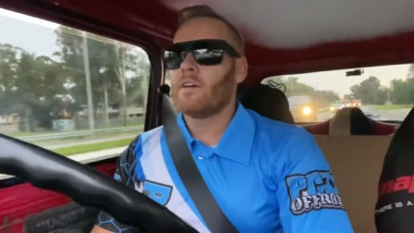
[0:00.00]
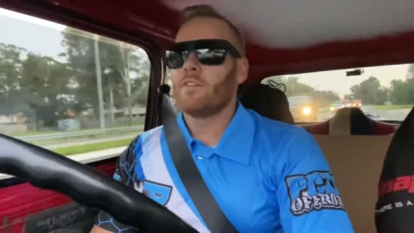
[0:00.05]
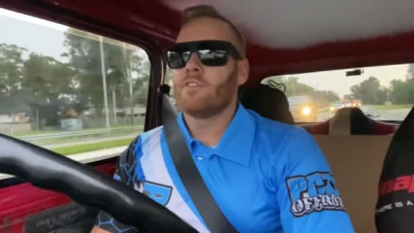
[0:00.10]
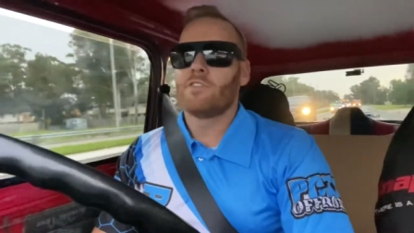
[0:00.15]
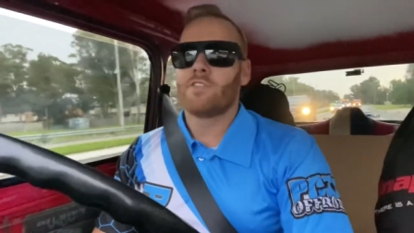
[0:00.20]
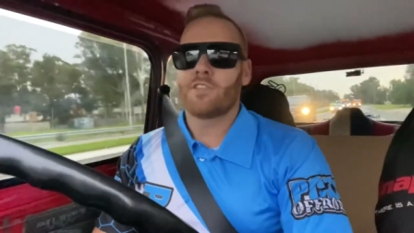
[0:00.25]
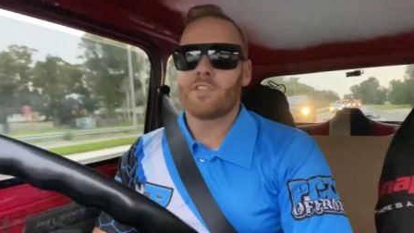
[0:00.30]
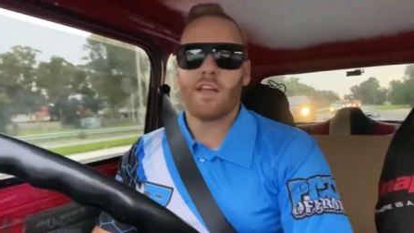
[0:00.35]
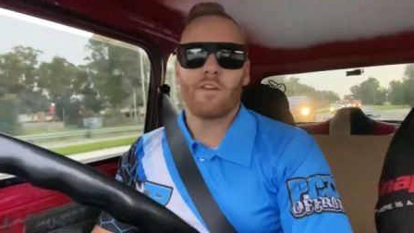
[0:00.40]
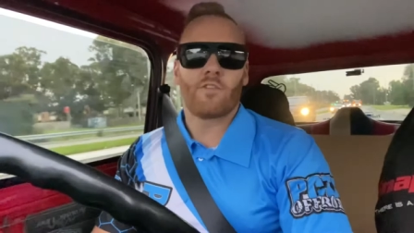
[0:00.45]

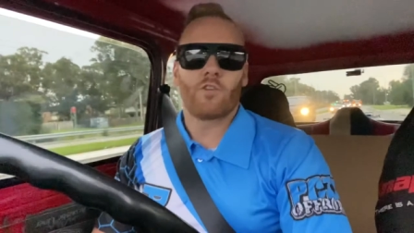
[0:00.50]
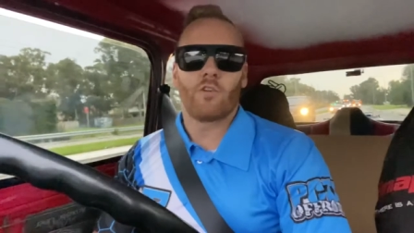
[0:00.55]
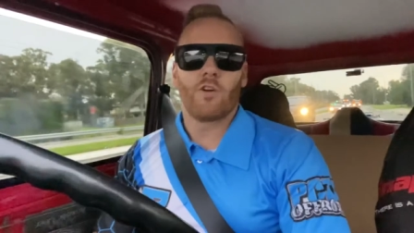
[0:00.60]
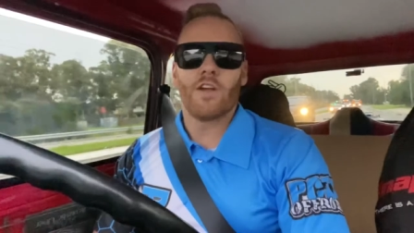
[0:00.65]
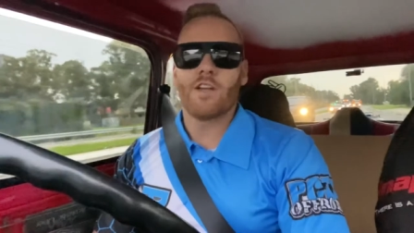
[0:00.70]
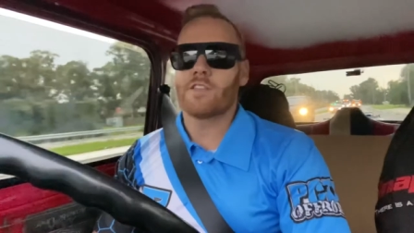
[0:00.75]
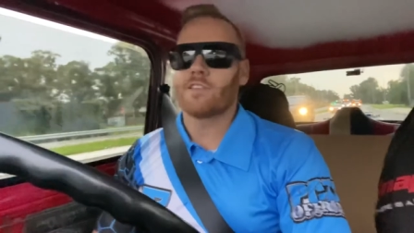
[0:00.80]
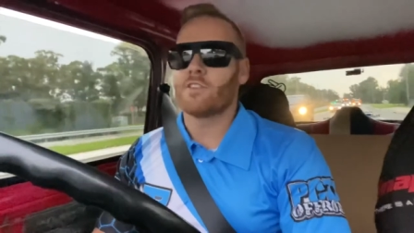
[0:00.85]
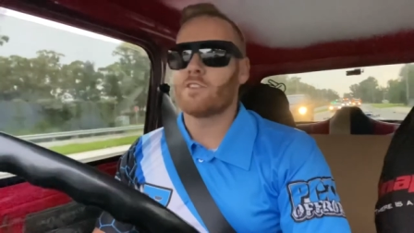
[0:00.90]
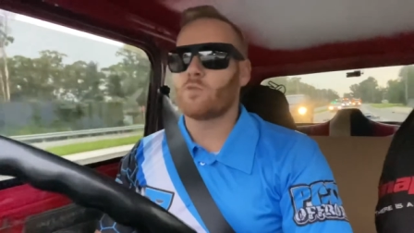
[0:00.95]
Several
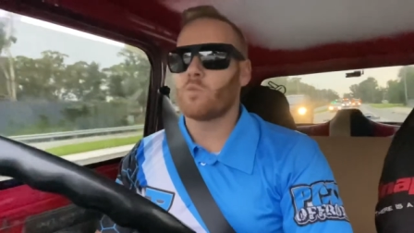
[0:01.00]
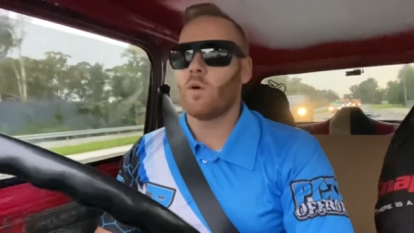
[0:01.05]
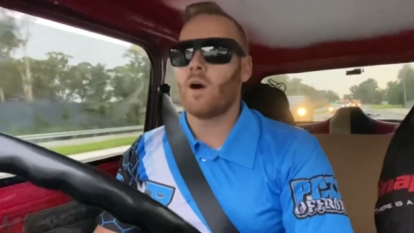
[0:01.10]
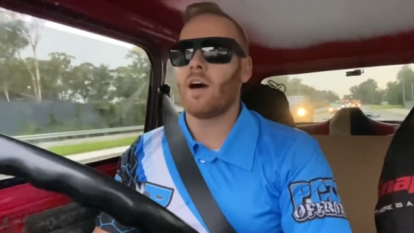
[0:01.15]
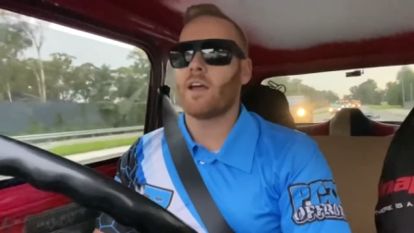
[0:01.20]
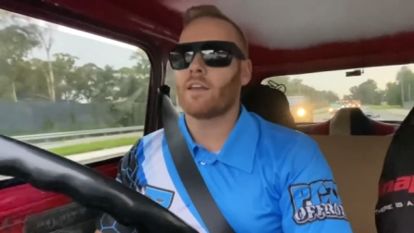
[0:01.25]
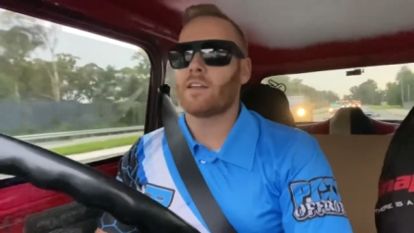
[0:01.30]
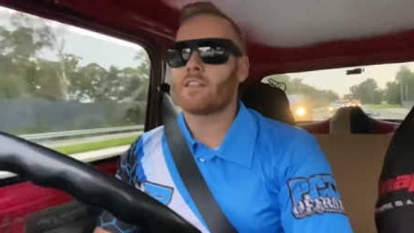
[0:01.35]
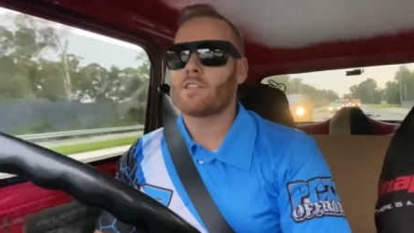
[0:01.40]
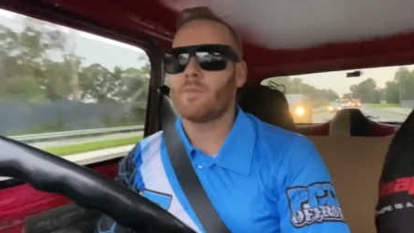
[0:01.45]
reasons.
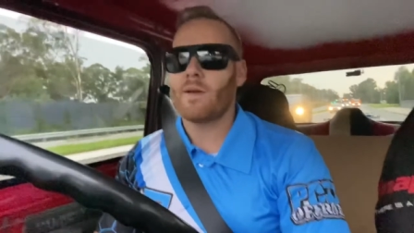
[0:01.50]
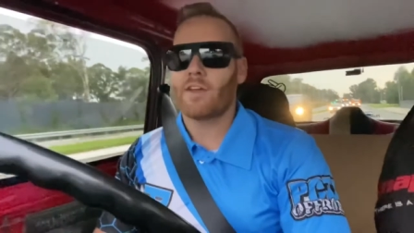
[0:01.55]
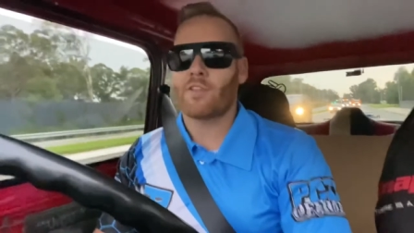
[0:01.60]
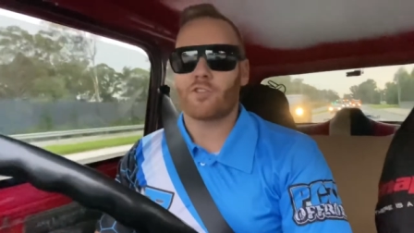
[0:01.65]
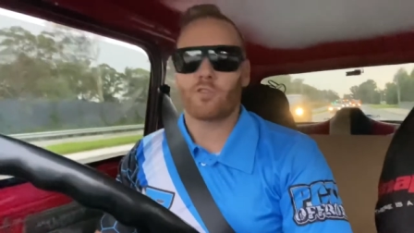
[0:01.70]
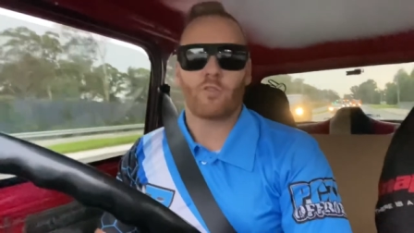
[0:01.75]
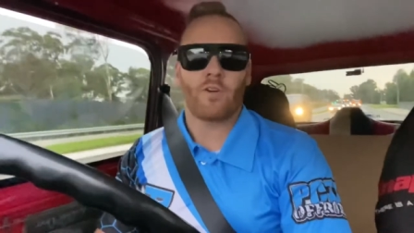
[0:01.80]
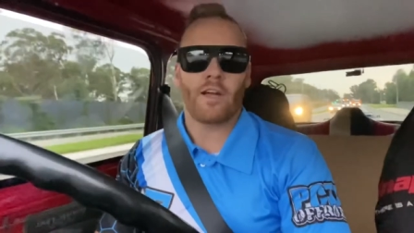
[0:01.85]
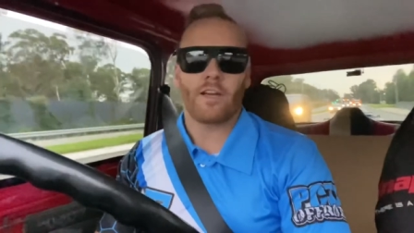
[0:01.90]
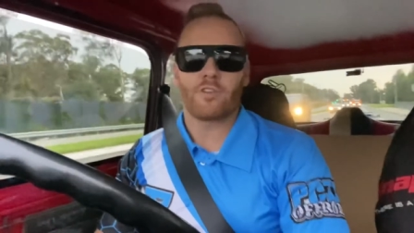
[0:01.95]
One, it's about
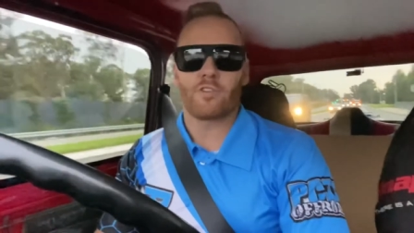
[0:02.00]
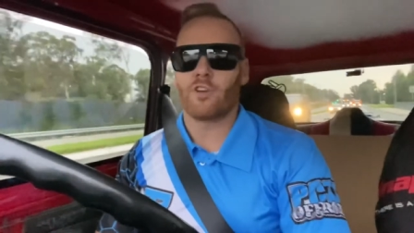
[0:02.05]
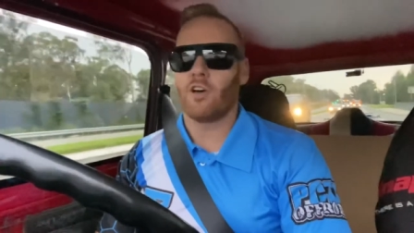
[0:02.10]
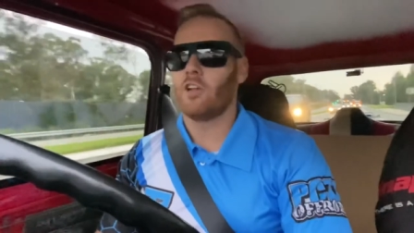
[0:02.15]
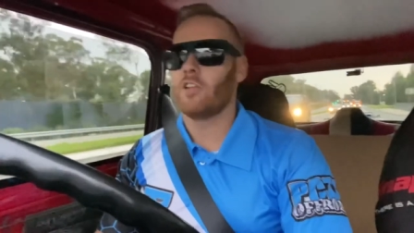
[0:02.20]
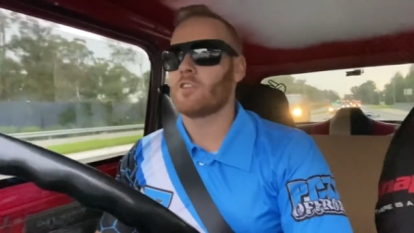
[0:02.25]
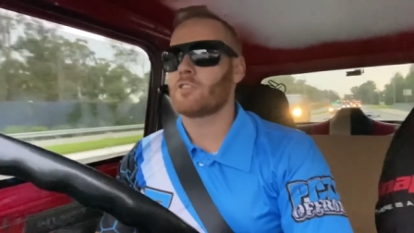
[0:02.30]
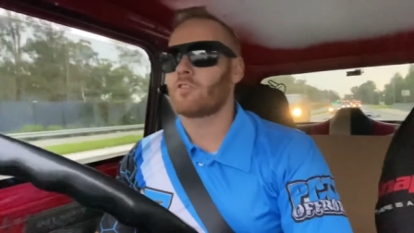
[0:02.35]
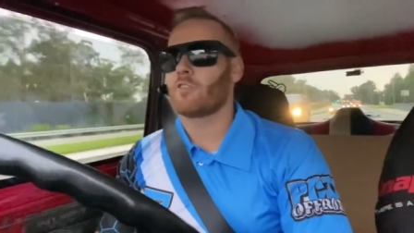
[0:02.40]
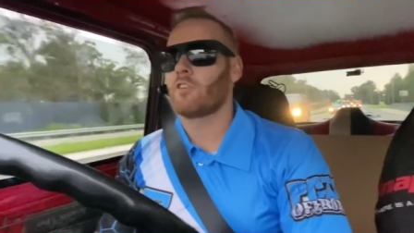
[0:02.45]
$300
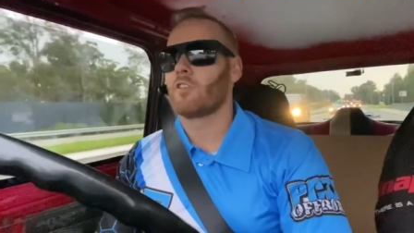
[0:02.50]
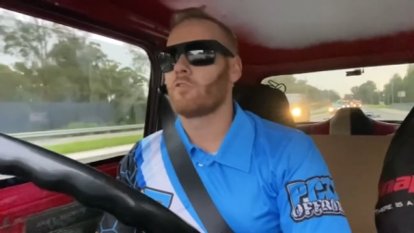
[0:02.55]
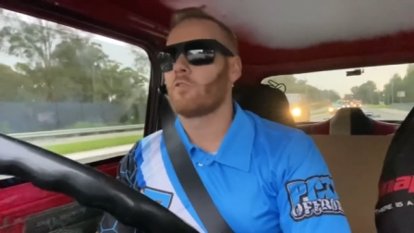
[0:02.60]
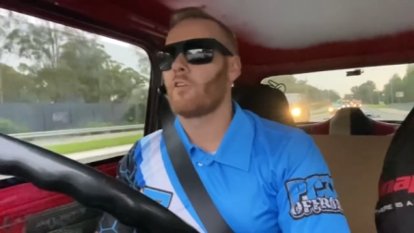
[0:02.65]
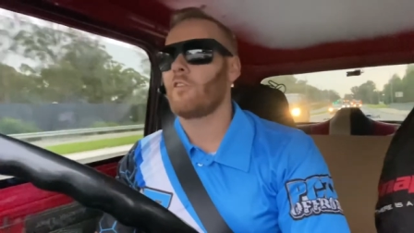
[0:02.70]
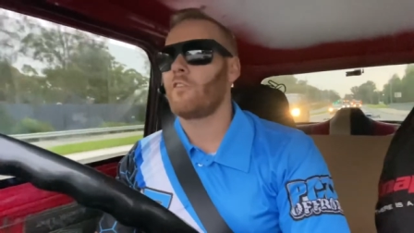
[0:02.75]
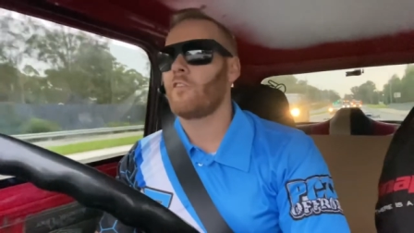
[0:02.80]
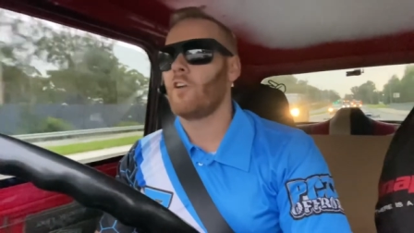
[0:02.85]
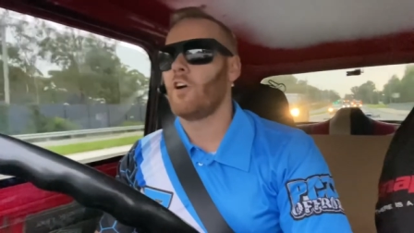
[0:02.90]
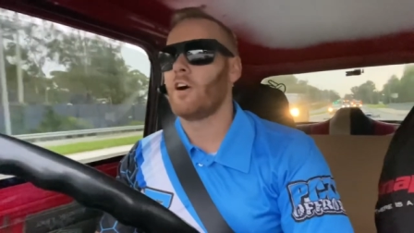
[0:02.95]
for a
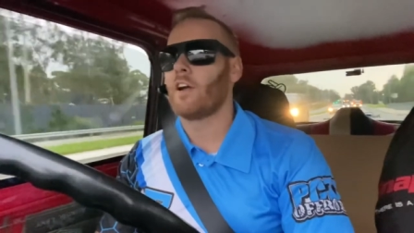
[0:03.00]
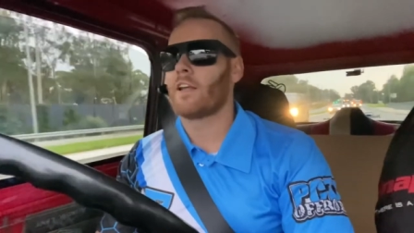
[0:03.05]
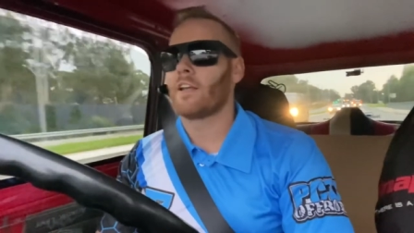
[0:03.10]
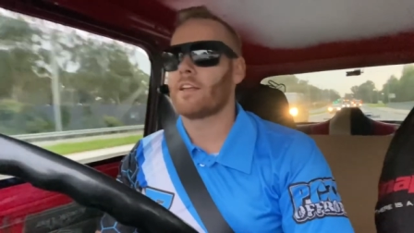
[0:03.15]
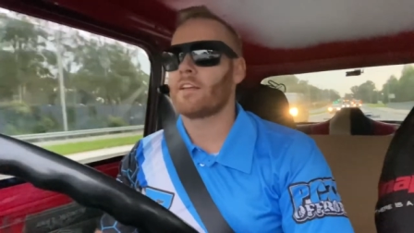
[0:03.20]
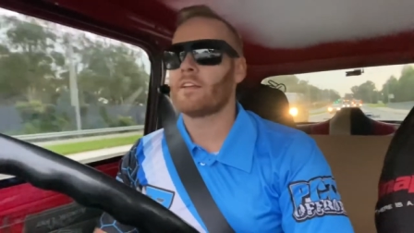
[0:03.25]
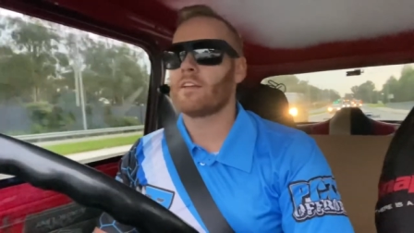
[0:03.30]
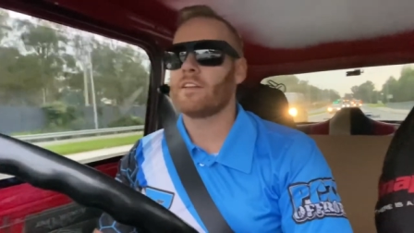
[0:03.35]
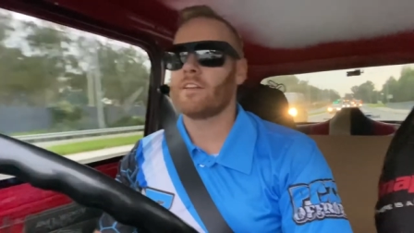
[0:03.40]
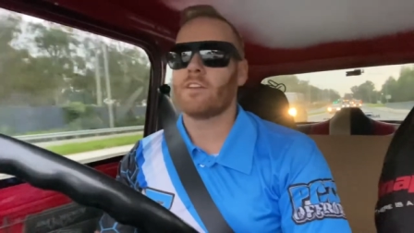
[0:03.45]
roof lining.
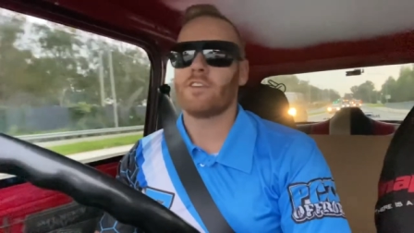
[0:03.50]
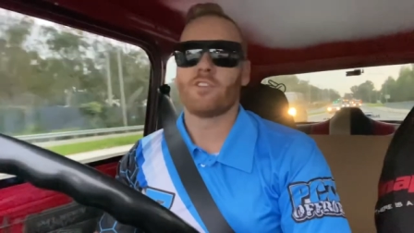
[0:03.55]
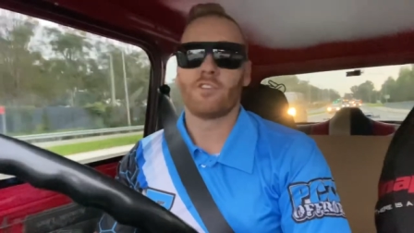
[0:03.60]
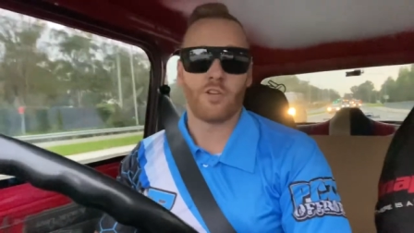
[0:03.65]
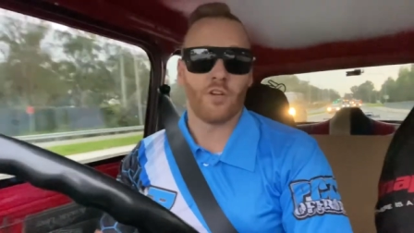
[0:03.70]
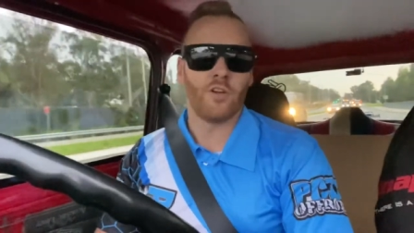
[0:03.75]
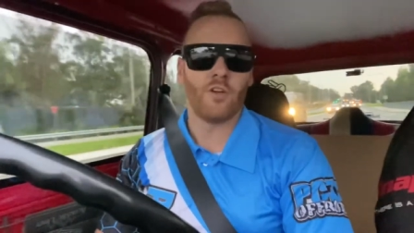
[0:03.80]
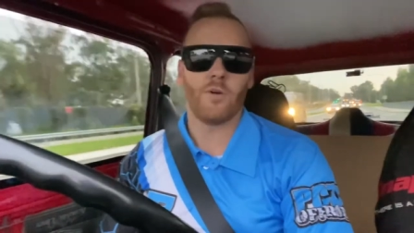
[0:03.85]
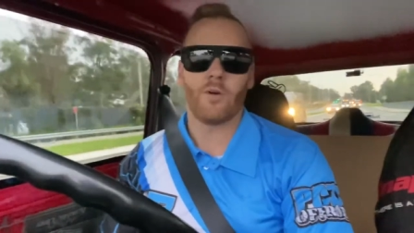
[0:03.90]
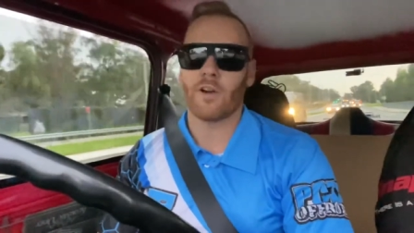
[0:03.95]
Two,
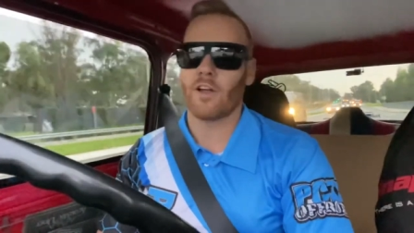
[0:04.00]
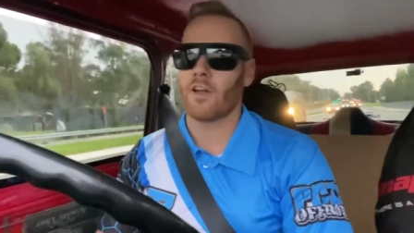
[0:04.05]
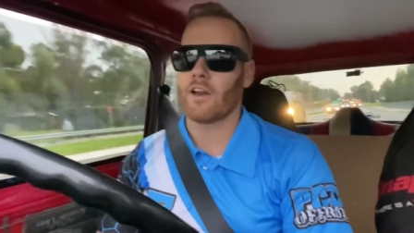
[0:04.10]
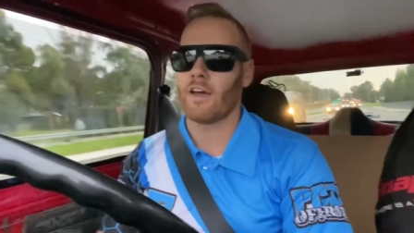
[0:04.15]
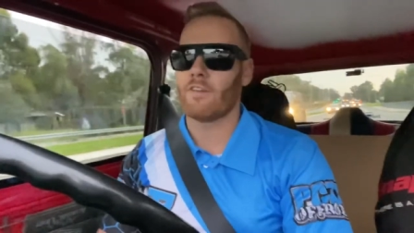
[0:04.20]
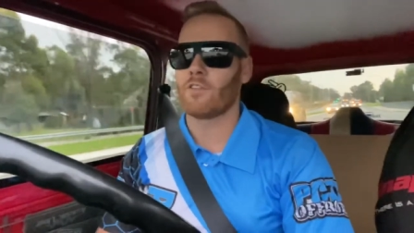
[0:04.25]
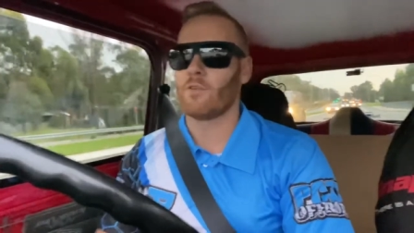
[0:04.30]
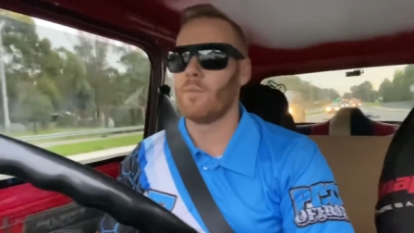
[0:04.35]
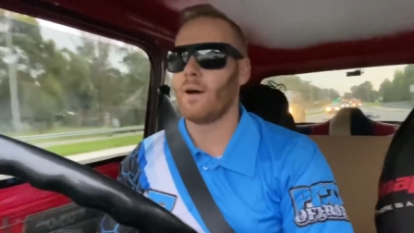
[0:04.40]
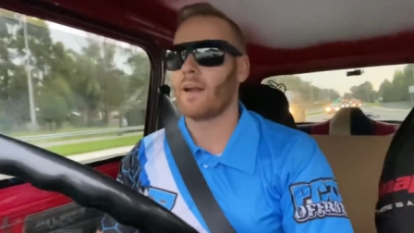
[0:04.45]
I don't
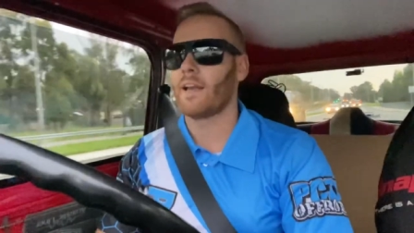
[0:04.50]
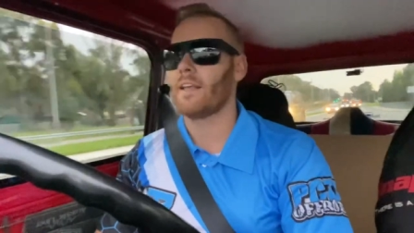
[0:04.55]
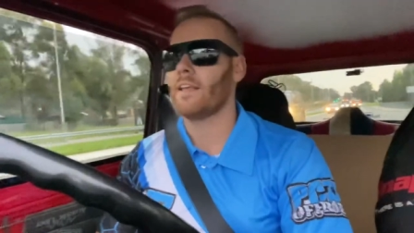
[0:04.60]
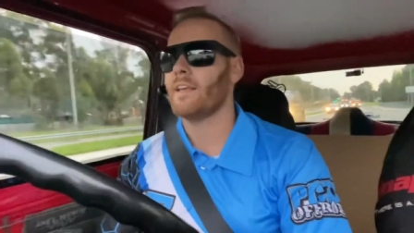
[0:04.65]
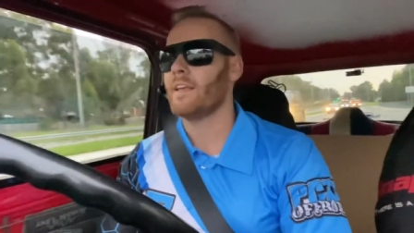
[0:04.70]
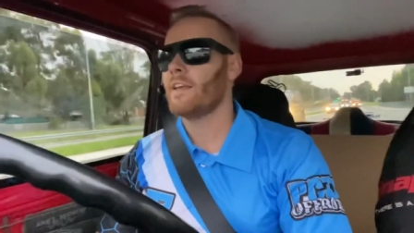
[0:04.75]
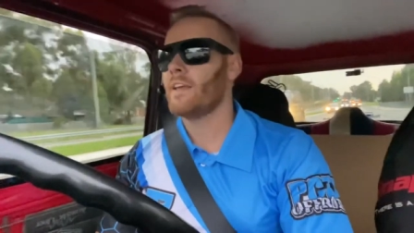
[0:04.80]
have the money.